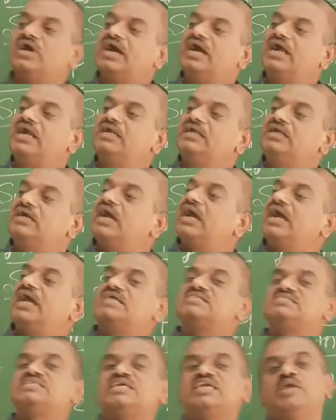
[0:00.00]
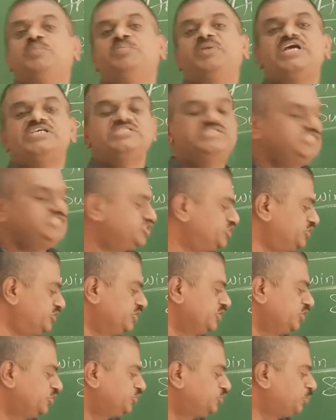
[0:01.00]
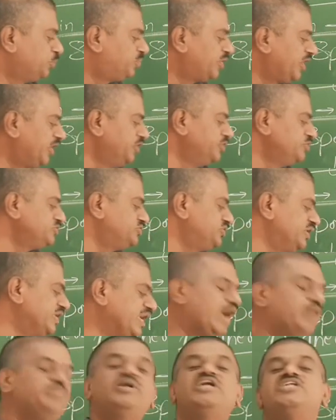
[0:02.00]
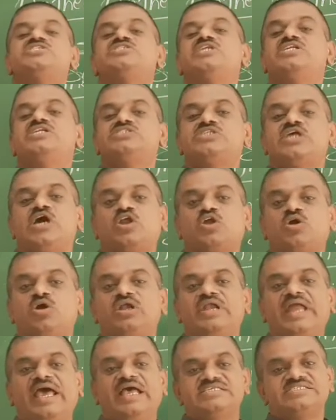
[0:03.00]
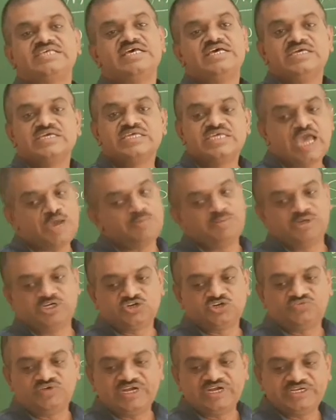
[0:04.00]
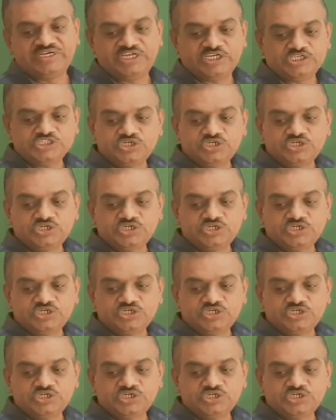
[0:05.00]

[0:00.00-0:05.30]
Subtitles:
and has the capacity to produce the gametes, since they are called as gametophytic.